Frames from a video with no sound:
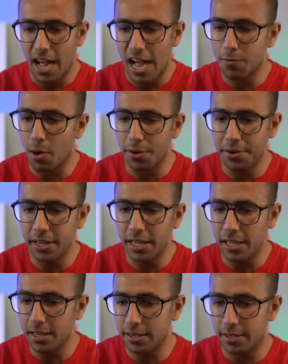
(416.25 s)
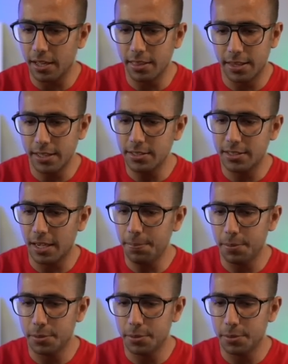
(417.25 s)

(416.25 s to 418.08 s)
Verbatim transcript: i've already done this step